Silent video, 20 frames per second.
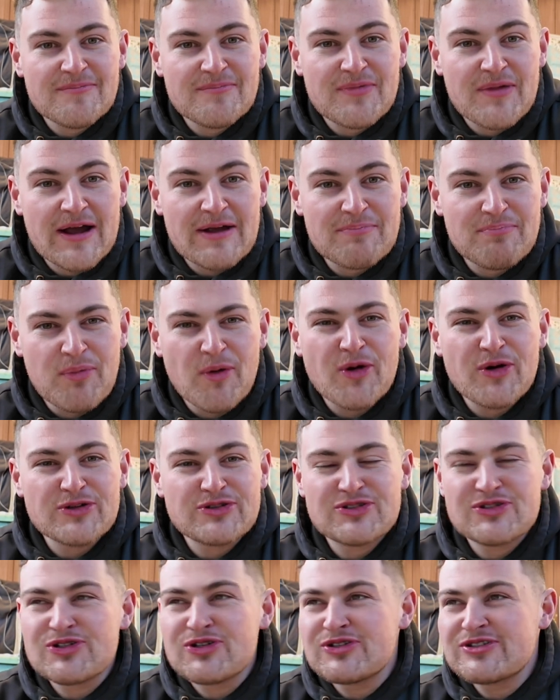Like
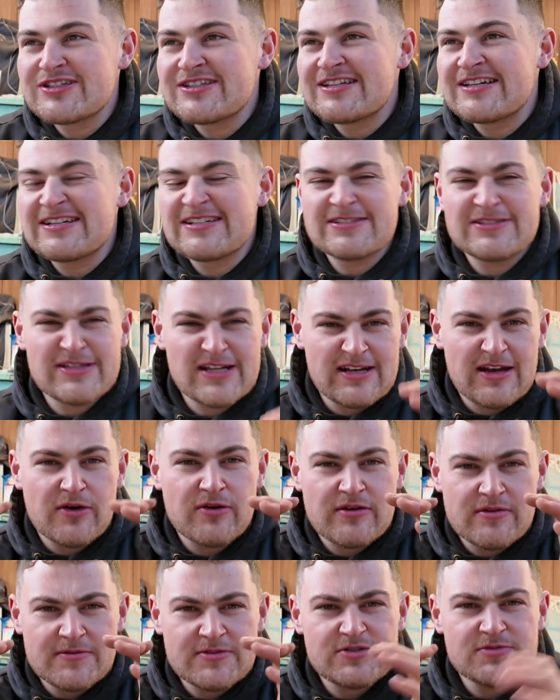bucket sort of things, they'll
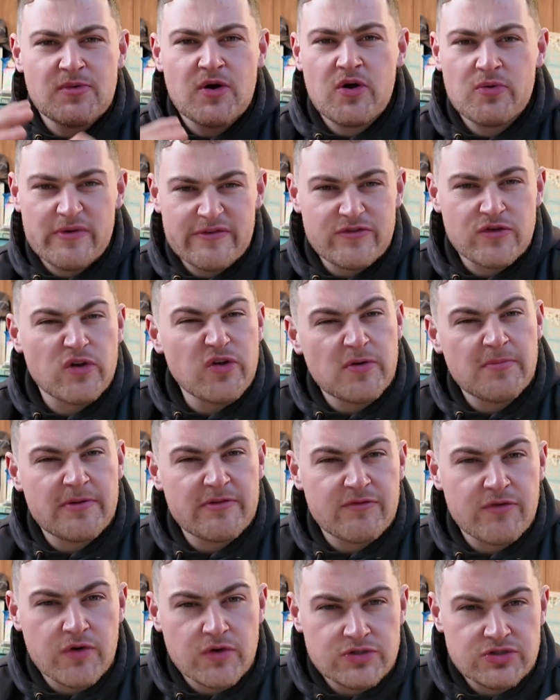only be small. We've done them
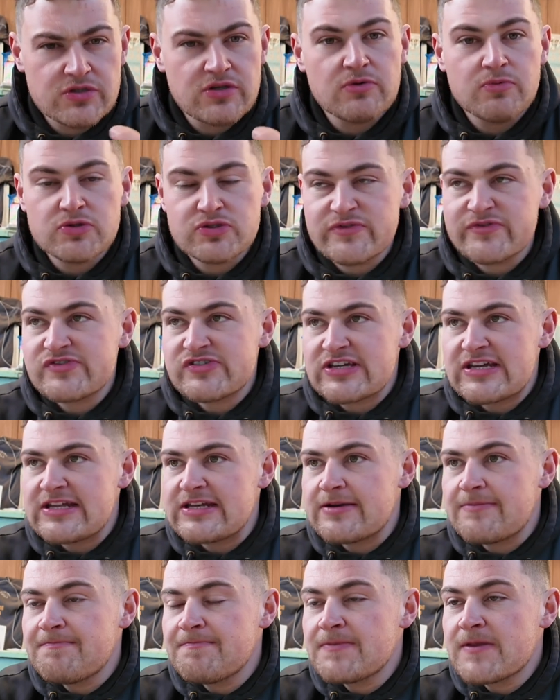before, so you would have seen
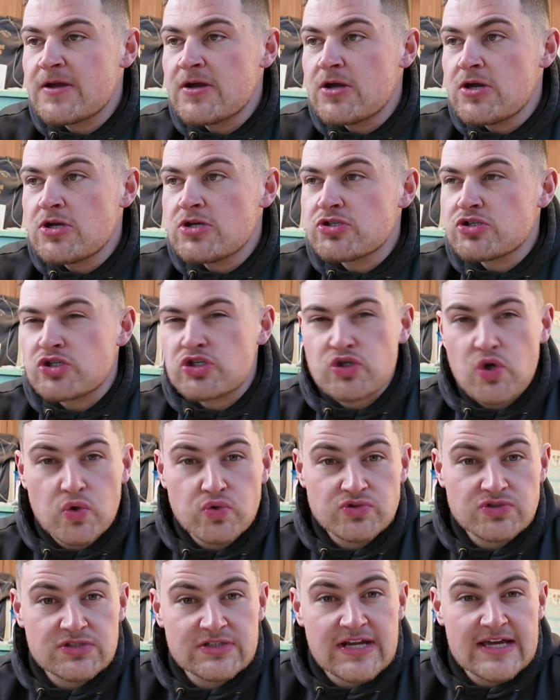them. So there's
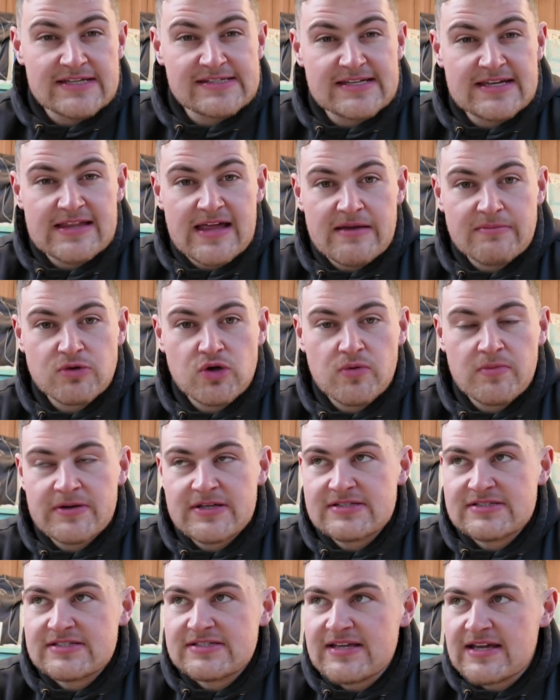180 of them coming
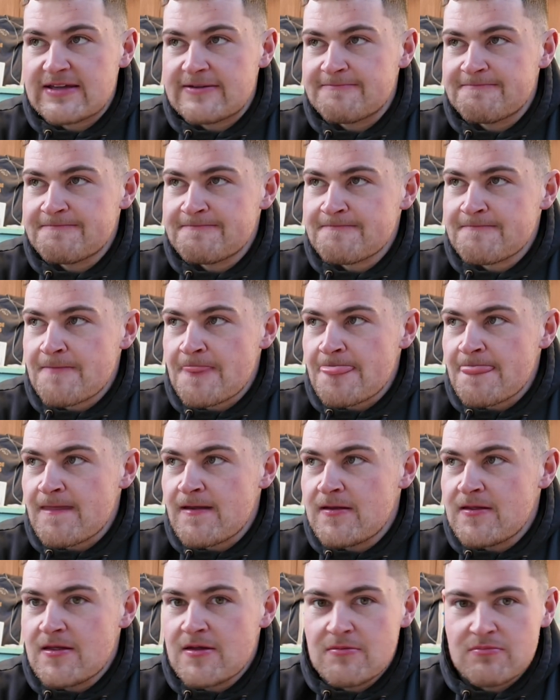in today.
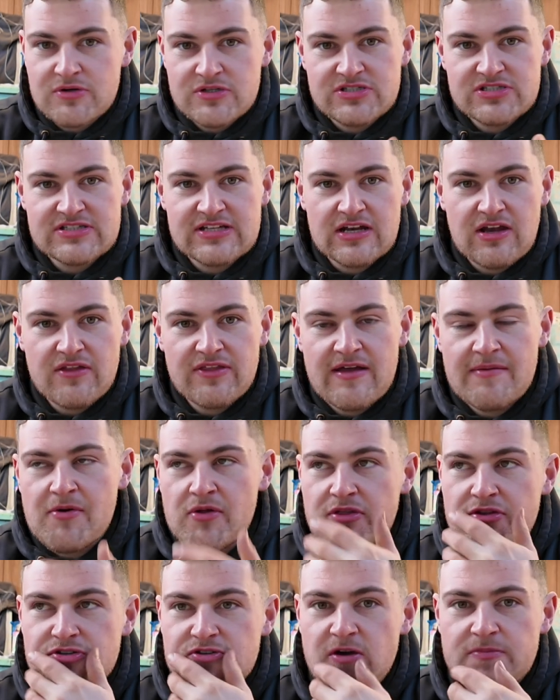But he's still on them
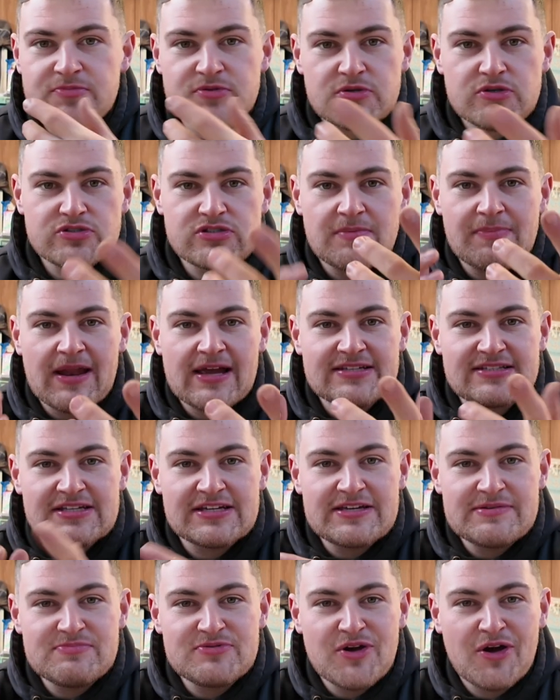other jobs because the blaster
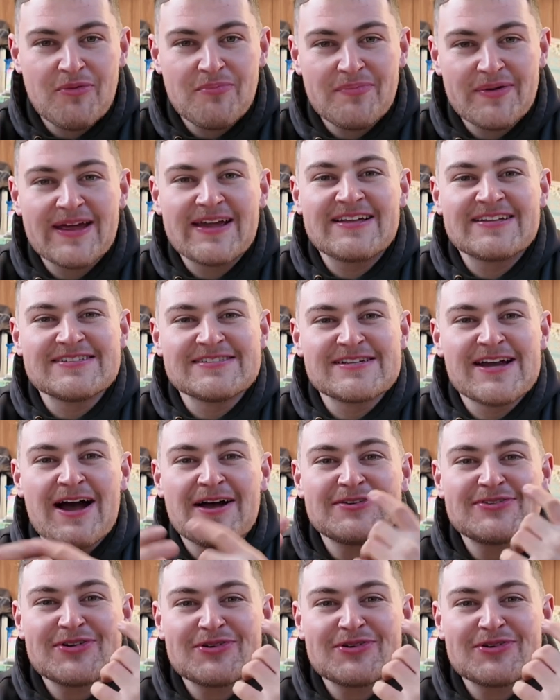keeps on breaking down.